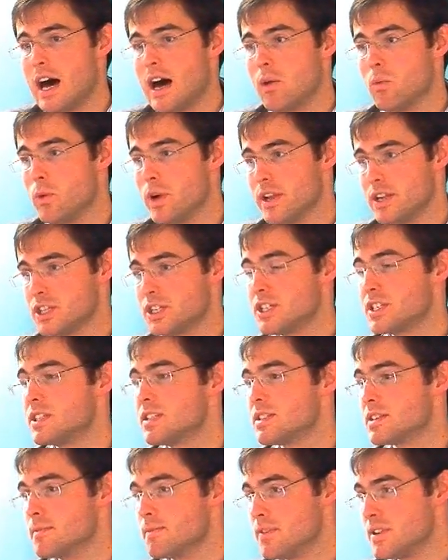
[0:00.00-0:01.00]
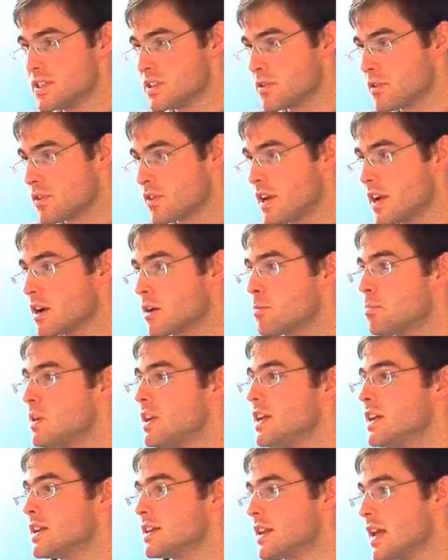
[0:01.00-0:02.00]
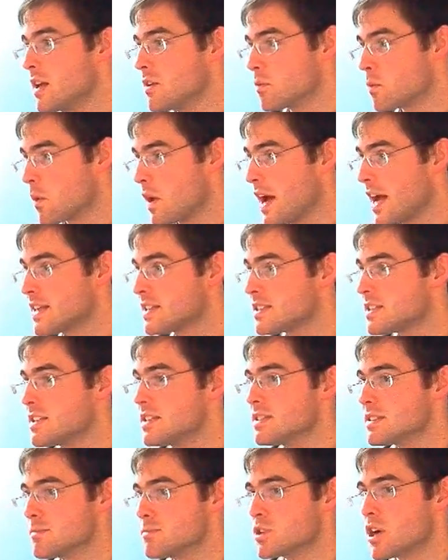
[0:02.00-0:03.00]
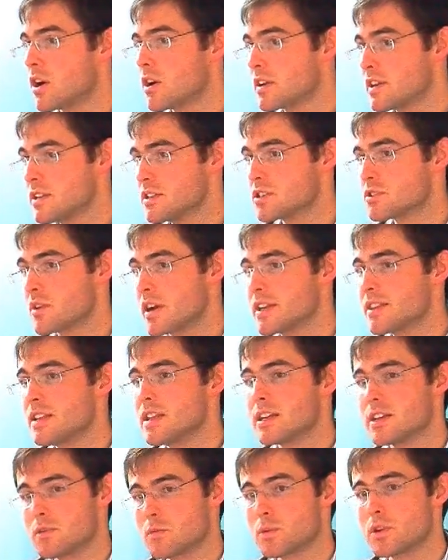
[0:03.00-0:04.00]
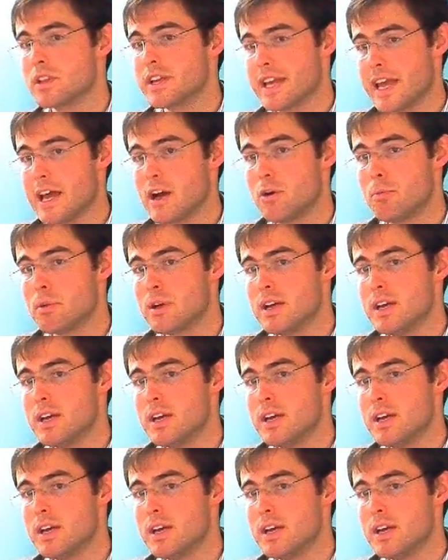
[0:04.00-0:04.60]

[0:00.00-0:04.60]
which some physical therapy and rest and some targeted strengthening can really help.